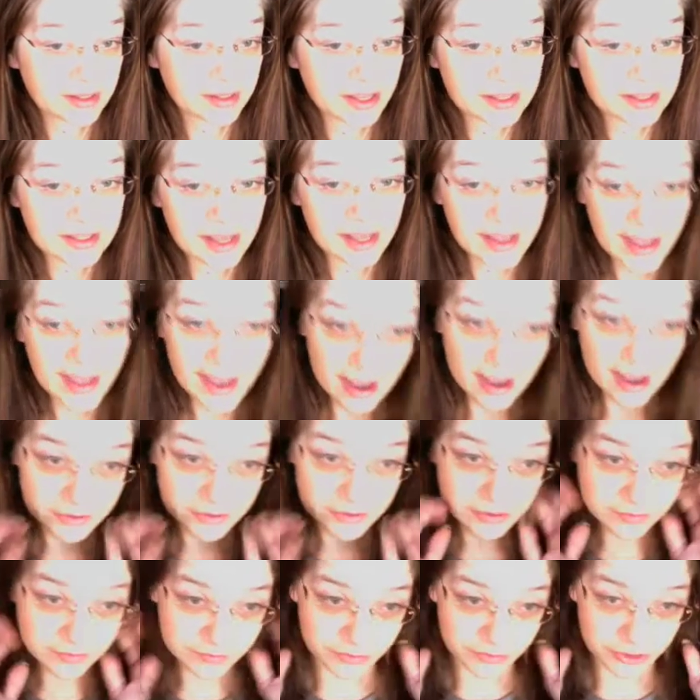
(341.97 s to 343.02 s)
as I have
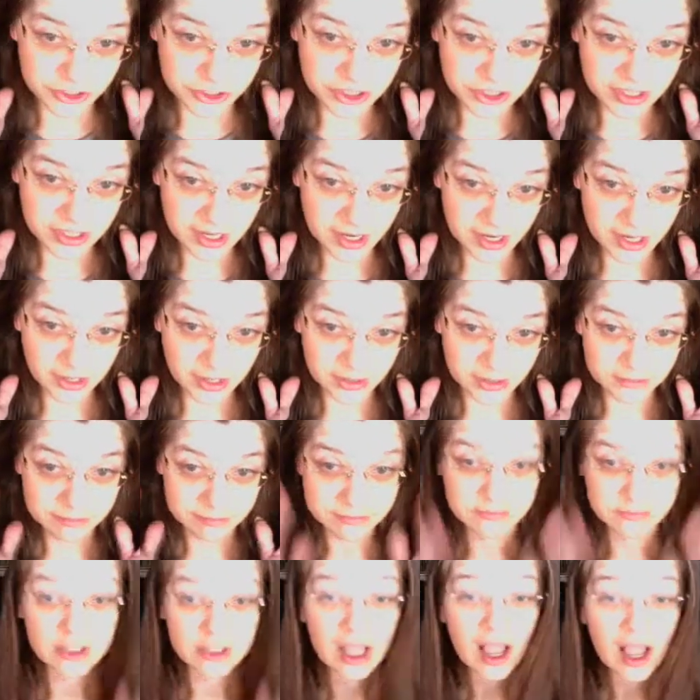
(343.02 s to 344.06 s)
virgin hair.
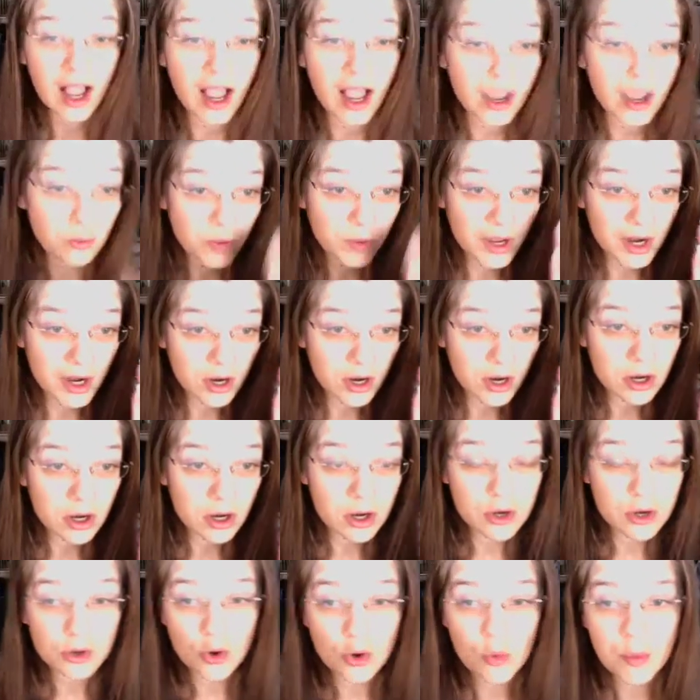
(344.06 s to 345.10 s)
I wear
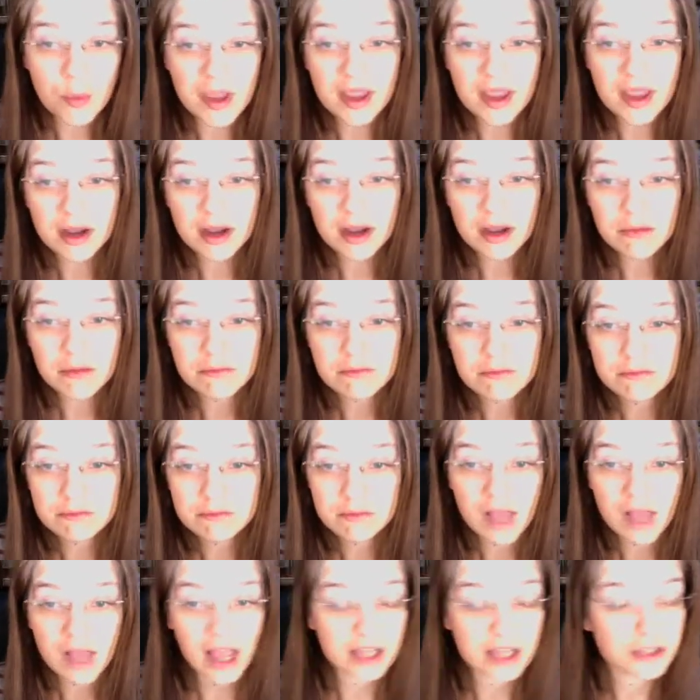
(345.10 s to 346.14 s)
no makeup.
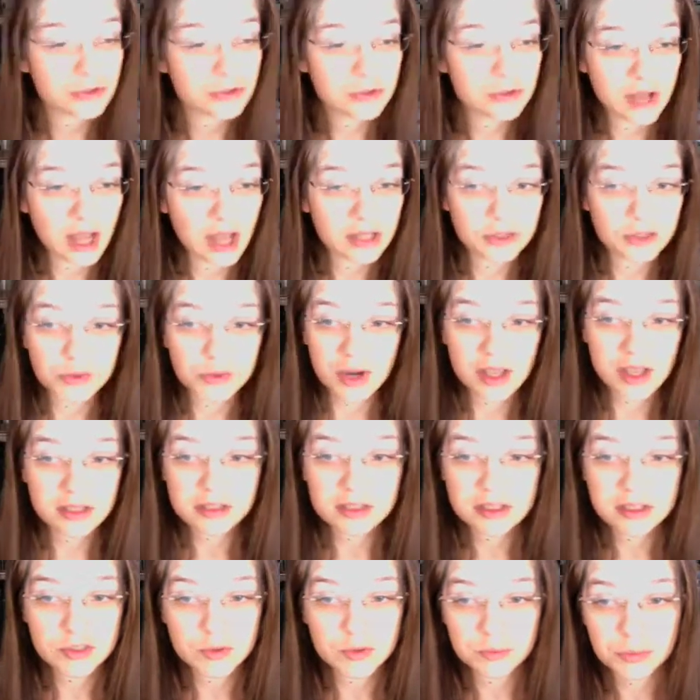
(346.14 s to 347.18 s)
I do not dress
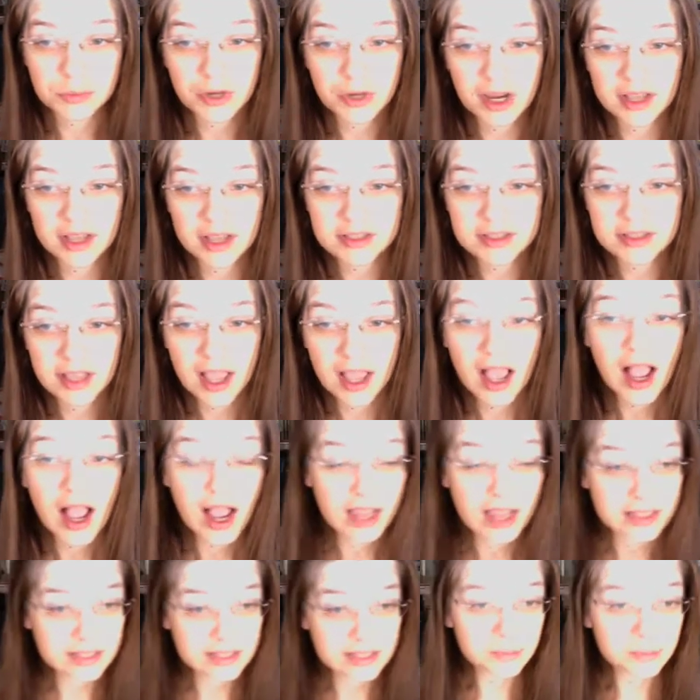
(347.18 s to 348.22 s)
to impress. I
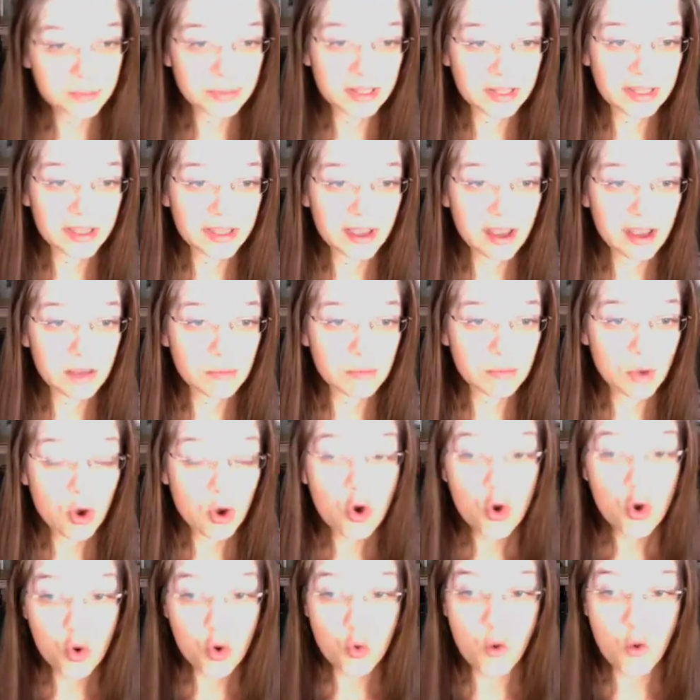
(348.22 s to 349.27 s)
simply am
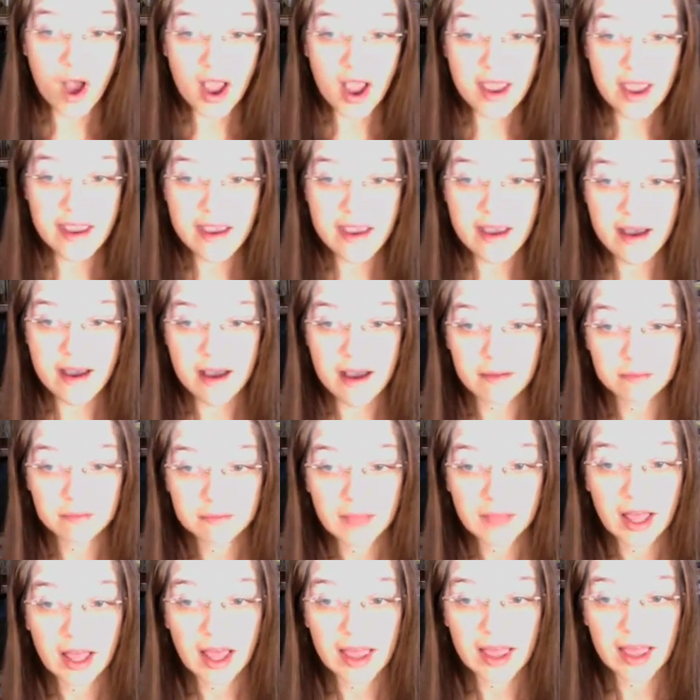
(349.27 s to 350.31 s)
who I am.
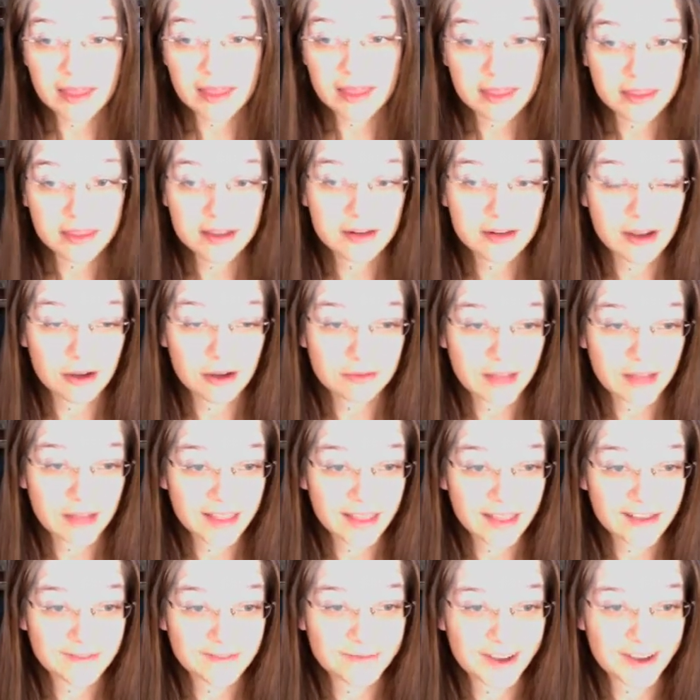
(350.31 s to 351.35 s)
I
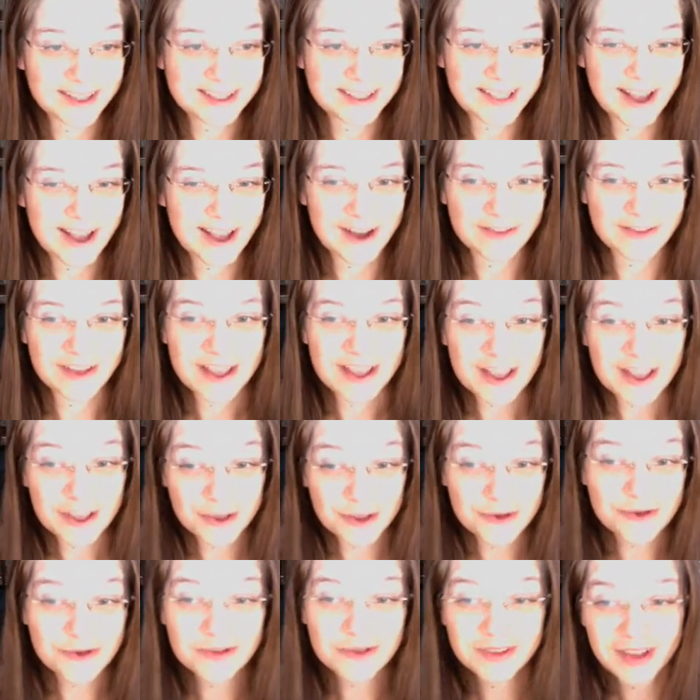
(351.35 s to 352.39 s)
love myself.
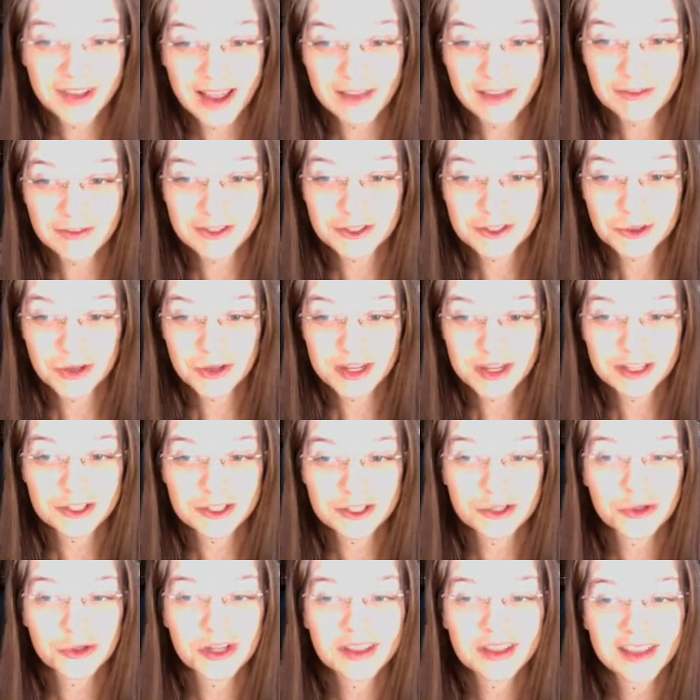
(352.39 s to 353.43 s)
You have the choice. You
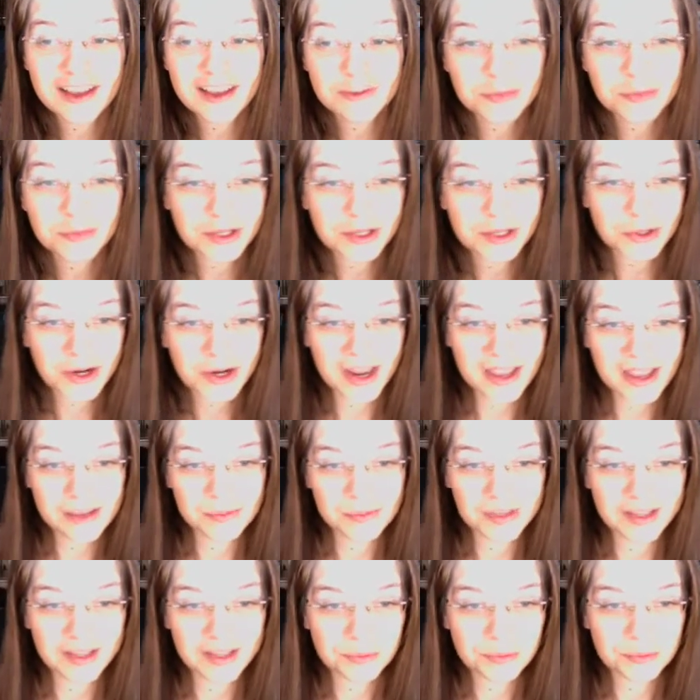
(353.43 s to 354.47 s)
can love me or hate
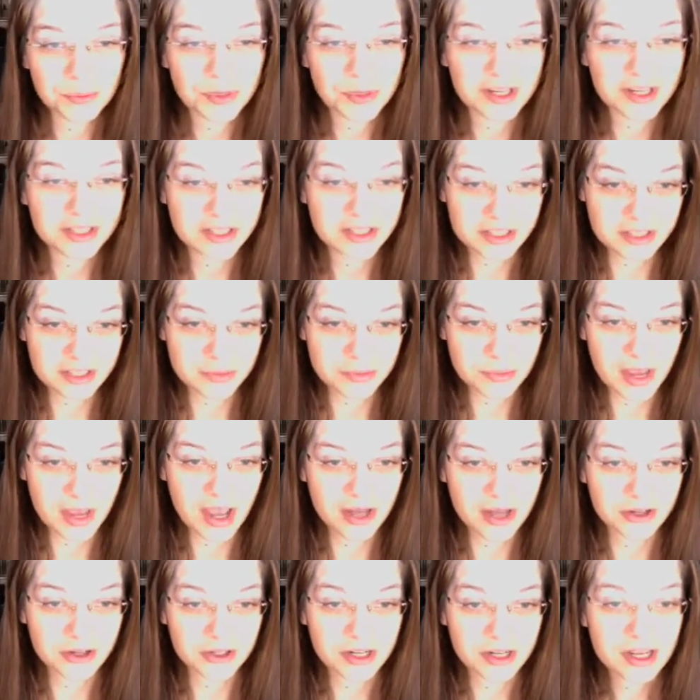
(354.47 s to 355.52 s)
me, but it doesn't
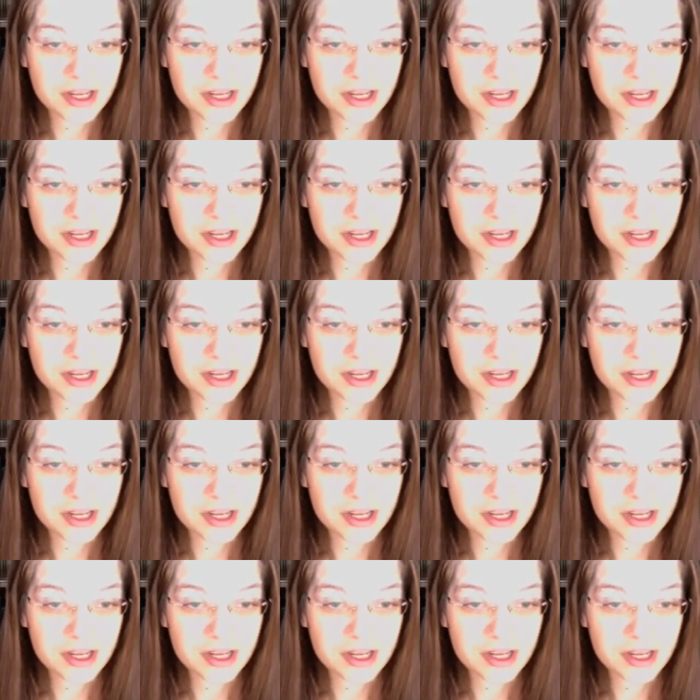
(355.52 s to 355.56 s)
matter.